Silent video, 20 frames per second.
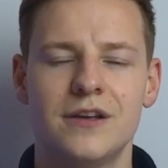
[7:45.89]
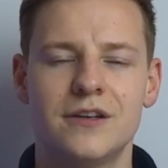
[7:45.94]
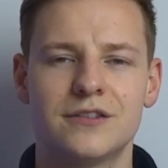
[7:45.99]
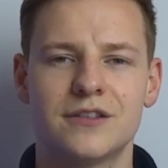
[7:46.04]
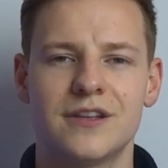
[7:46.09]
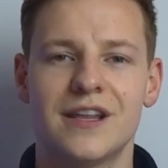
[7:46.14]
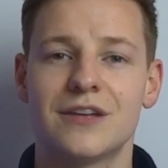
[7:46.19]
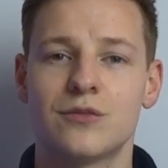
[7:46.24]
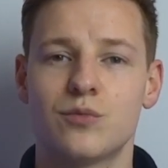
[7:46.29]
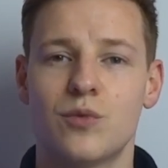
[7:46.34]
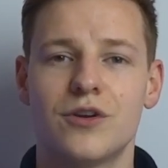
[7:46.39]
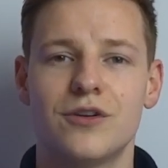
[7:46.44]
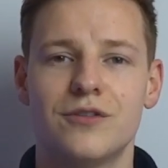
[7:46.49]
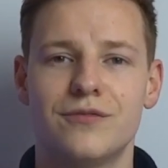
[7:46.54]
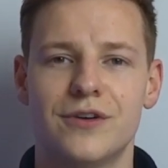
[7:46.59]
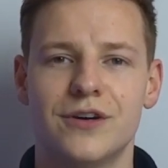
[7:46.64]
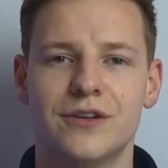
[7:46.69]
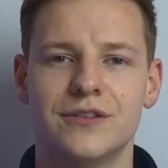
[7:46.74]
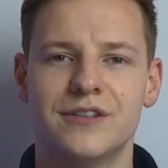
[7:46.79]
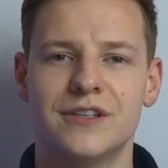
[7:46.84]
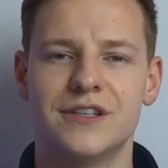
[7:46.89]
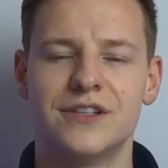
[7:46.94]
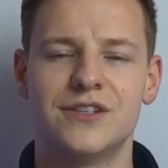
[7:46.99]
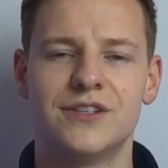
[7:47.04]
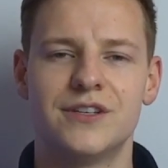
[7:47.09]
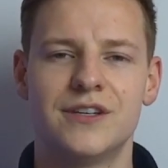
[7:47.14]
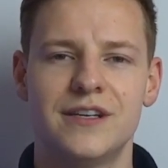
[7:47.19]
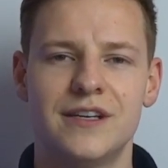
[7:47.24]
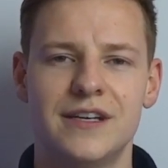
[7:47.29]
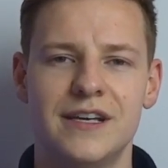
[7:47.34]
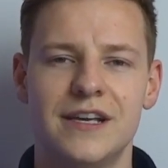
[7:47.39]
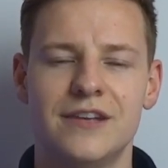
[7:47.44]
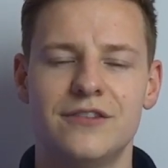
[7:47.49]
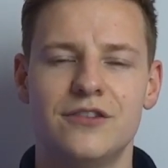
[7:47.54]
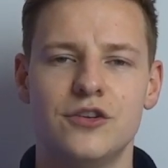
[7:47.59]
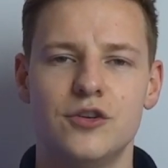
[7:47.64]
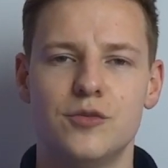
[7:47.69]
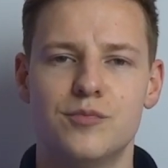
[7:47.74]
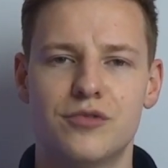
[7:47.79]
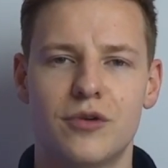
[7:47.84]
So that's one advantage, is
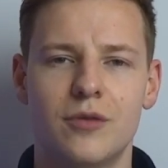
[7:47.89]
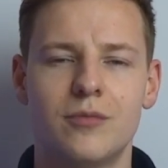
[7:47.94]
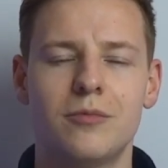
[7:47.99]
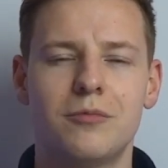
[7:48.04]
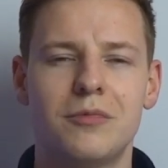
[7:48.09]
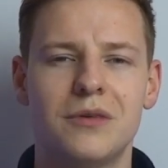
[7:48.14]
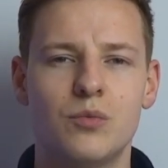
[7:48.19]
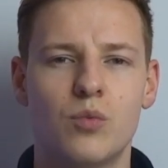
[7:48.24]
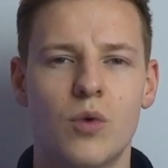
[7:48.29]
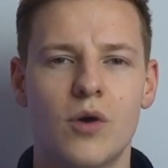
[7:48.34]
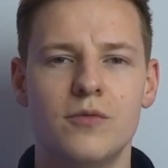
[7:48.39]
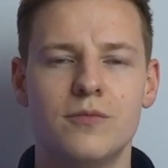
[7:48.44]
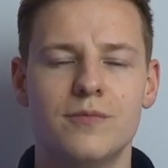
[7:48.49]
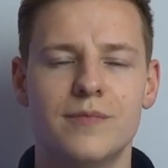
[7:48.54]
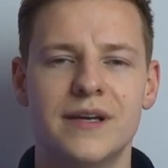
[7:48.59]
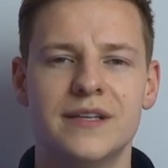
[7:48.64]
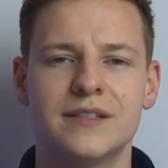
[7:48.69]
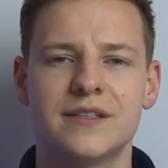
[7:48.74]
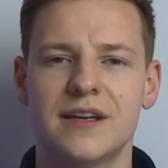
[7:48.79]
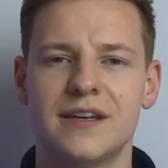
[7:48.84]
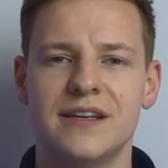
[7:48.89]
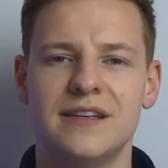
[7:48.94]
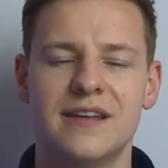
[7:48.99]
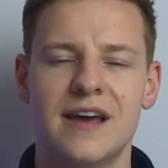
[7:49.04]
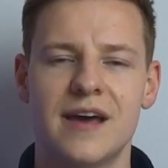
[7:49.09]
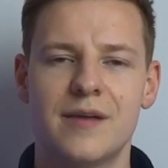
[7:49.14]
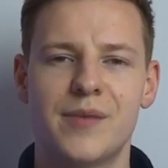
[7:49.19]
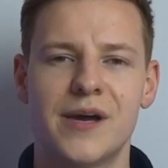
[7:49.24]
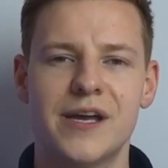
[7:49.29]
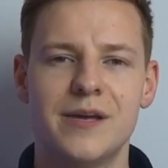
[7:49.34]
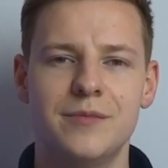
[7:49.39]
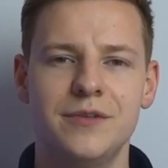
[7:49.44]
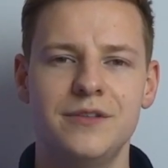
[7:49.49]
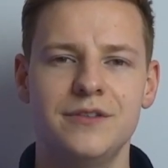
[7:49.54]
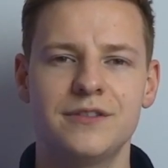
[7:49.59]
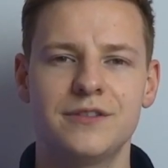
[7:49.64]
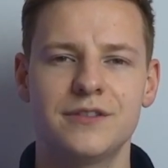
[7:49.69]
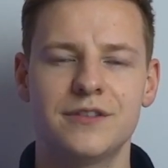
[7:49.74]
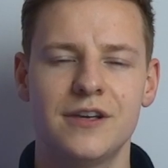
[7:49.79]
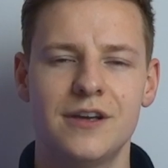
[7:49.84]
that you probably won't miss any debt
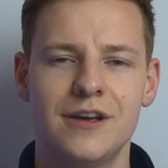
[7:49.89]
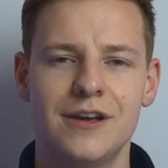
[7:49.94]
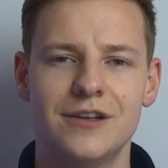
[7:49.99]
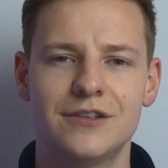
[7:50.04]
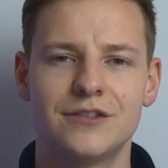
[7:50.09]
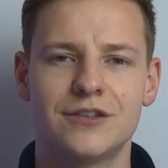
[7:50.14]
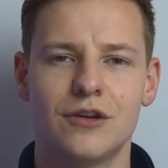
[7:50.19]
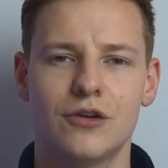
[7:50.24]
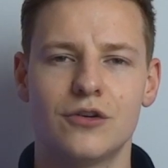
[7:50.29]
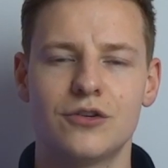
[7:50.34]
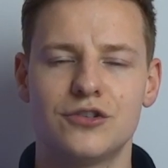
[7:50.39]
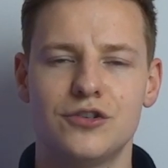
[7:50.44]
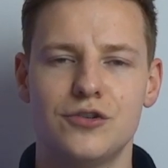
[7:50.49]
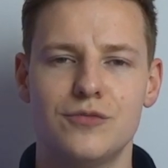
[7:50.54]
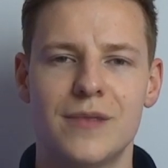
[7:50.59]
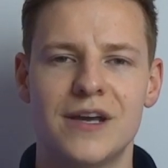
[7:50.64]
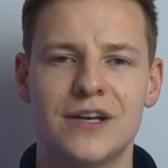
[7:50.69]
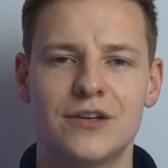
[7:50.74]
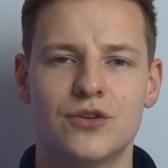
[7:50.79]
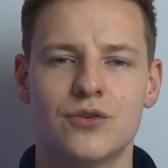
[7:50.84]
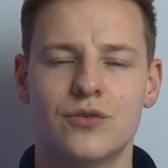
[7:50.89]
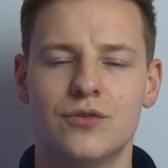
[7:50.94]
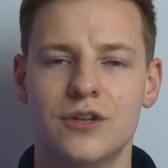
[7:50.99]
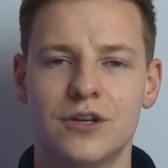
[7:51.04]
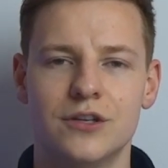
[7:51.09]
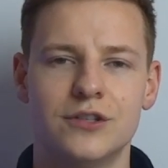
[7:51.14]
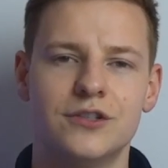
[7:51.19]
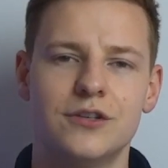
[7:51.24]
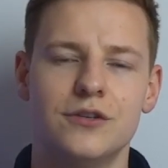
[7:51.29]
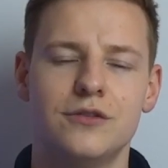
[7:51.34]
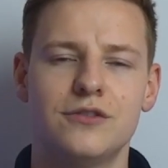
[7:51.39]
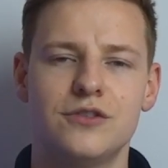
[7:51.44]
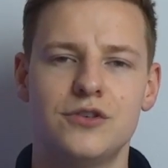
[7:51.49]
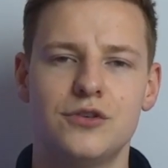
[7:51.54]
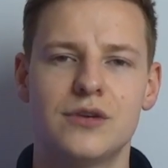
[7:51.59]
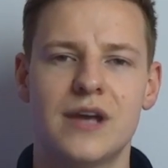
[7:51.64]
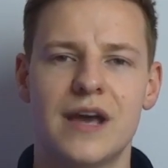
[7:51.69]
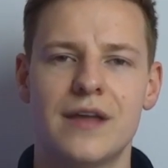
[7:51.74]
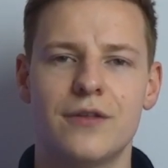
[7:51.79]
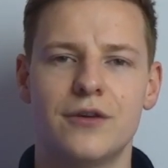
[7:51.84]
payments, so long as you make sure that as soon as
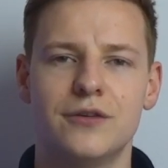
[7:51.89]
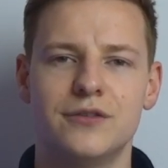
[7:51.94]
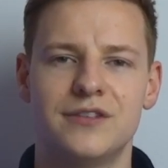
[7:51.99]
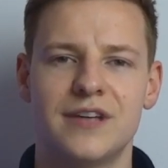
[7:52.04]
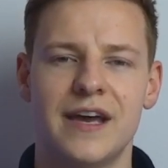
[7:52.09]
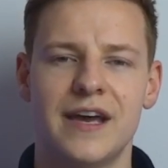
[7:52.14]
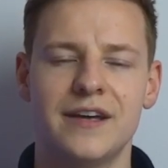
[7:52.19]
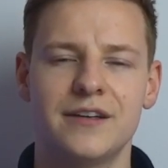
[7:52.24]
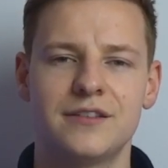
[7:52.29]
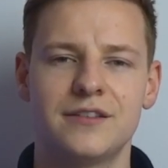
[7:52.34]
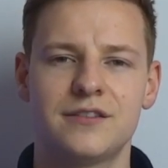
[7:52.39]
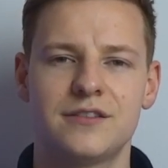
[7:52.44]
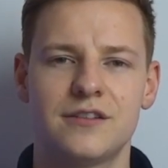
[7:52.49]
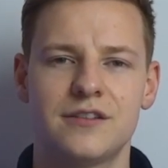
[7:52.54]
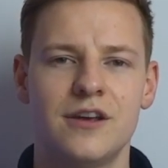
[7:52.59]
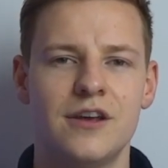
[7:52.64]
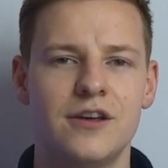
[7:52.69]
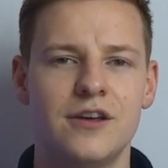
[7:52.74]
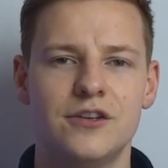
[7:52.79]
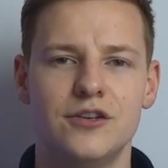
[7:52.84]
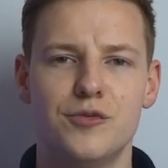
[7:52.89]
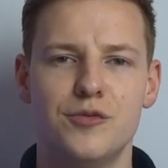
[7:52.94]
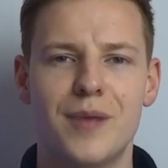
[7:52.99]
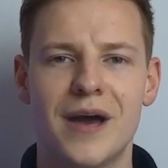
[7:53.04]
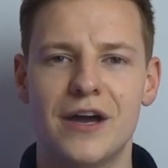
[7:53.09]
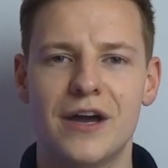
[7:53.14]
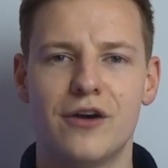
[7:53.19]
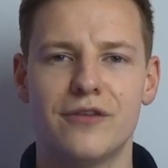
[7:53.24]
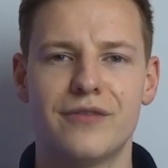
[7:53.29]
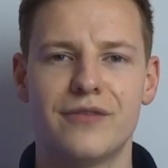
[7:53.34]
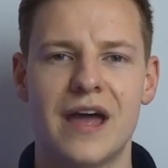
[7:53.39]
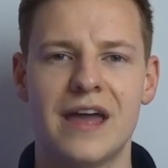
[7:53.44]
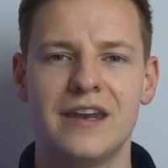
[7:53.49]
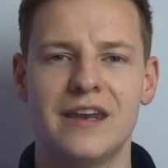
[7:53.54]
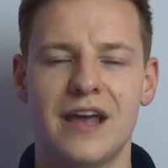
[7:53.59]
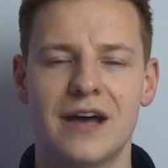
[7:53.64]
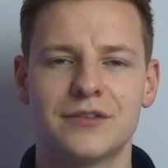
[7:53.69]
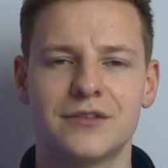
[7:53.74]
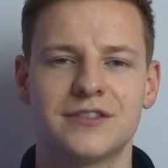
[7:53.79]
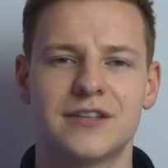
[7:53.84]
you get those texts, you pay off
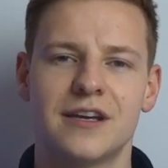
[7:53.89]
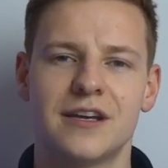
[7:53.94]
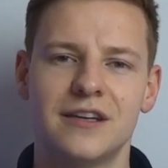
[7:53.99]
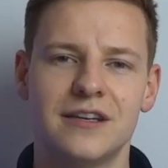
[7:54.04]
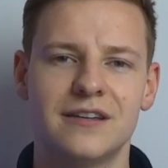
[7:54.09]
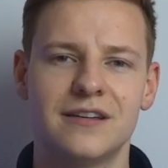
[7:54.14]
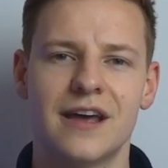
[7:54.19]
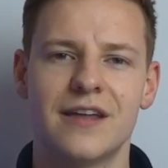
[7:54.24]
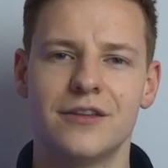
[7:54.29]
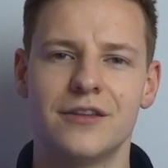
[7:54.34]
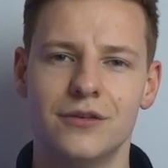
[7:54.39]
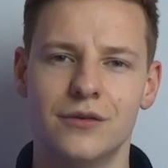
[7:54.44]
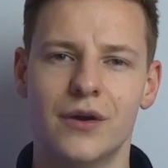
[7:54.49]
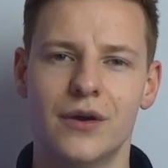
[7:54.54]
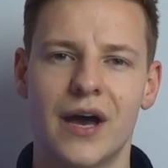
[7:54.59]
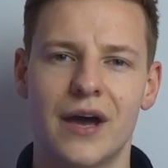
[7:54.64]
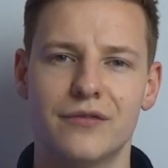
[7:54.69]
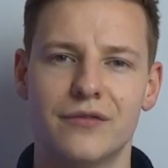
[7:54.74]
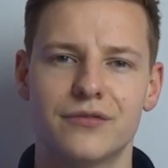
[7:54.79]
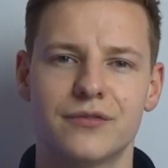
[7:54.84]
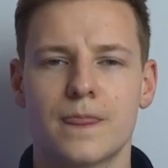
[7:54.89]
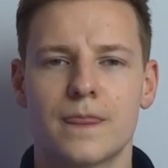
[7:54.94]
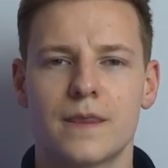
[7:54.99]
any outstanding debt that you have.